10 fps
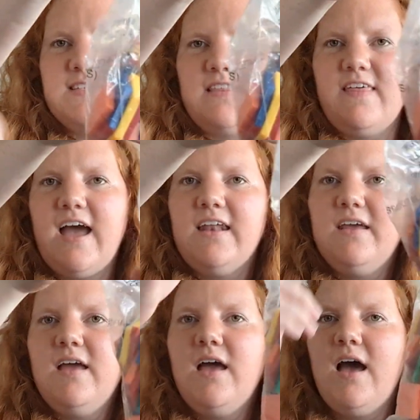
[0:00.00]
like that
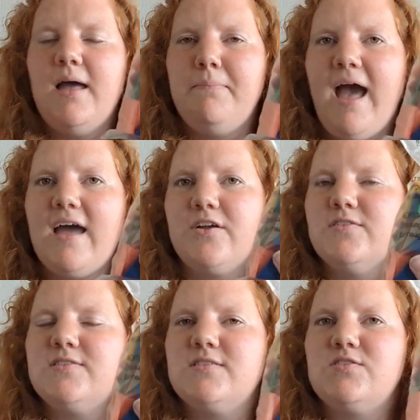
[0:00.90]
and
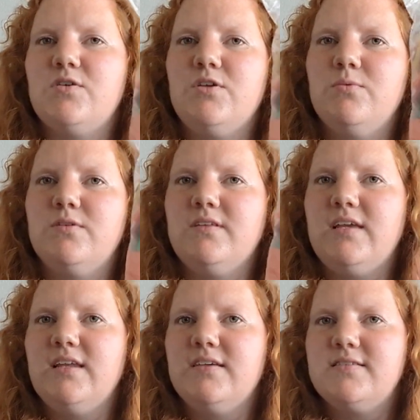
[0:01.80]
patterns. So you will
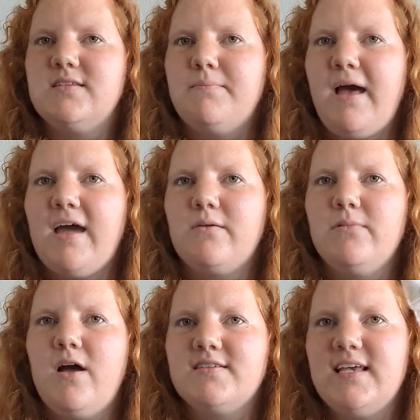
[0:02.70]
need some pattern
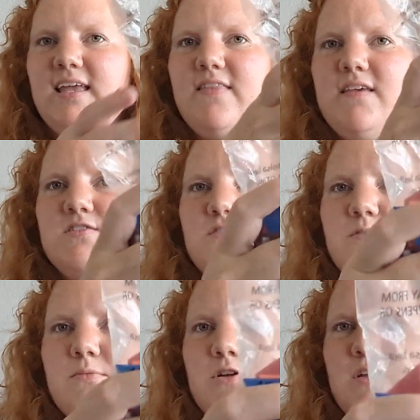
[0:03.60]
blocks. Again, these are
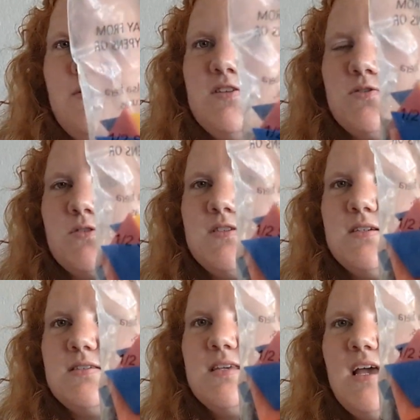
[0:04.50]
from Learning
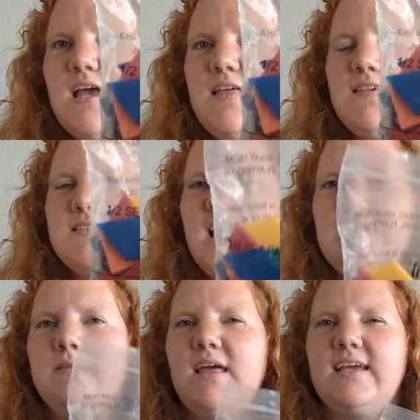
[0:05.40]
Resources. This
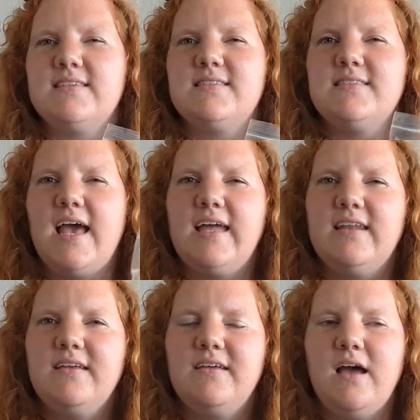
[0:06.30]
came in like a
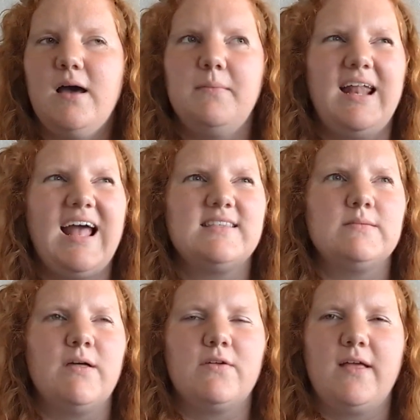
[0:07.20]
set and it had
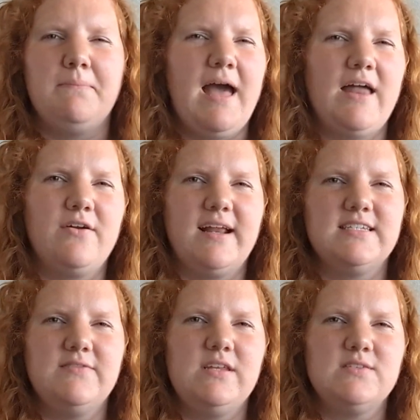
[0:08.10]
some other like pattern
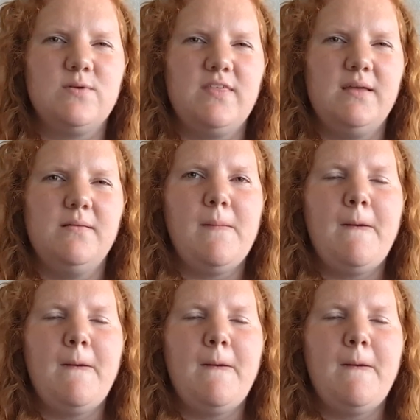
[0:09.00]
activities with it.